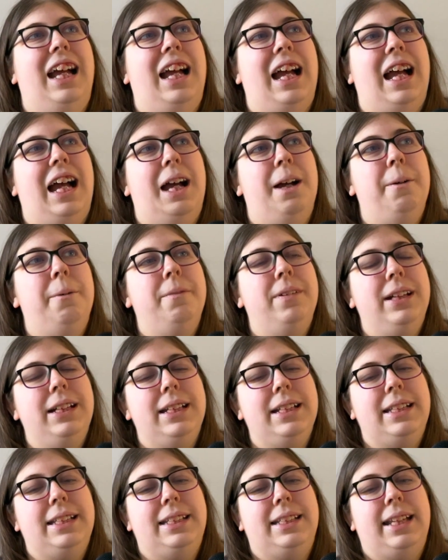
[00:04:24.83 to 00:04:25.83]
I'm going
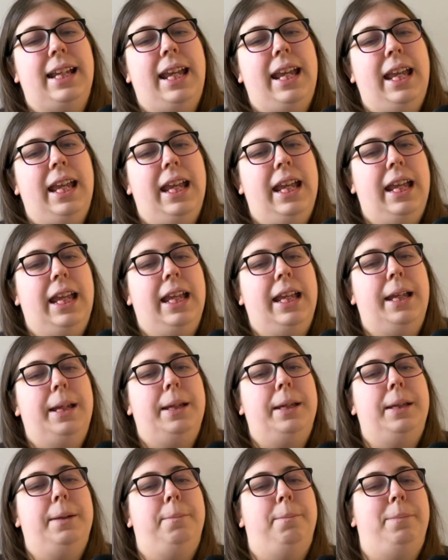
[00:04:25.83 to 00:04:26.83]
to
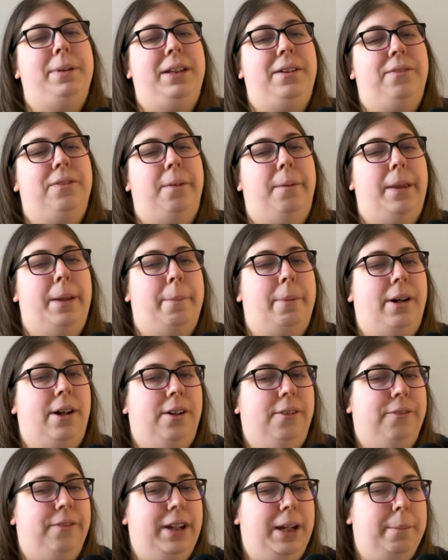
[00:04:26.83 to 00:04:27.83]
say B from the
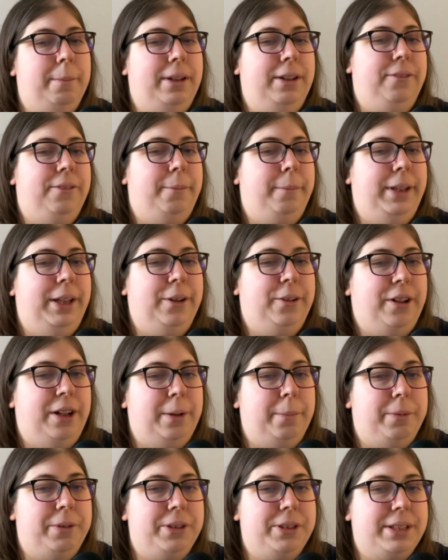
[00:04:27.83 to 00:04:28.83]
Parr family from The
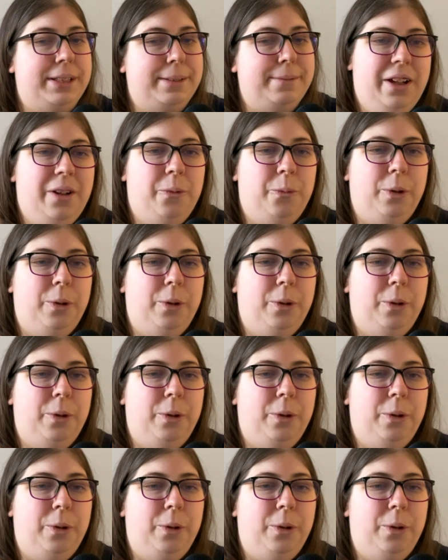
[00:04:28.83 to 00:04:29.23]
Incredibles.